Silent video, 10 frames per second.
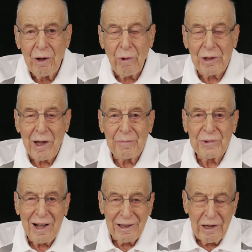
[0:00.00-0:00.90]
What I'm
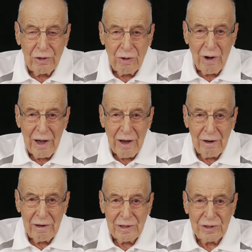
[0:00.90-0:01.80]
telling you
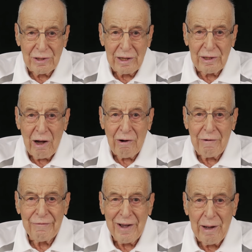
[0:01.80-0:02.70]
here is that our
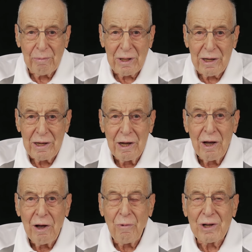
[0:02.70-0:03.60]
family
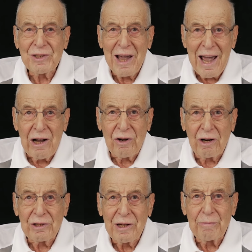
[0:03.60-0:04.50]
was
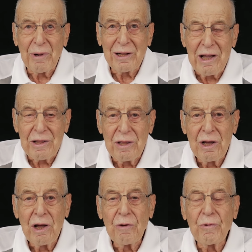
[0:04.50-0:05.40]
anchored in Berlin.
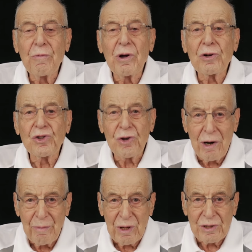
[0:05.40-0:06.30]
We were
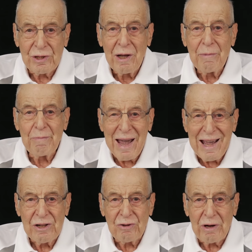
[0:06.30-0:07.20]
Germans,
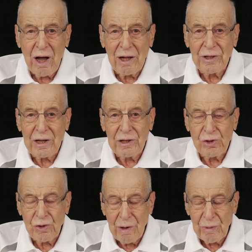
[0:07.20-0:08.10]
patriotic
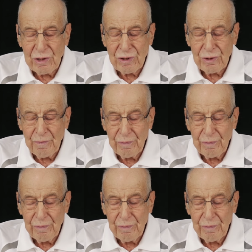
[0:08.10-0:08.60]
Germans.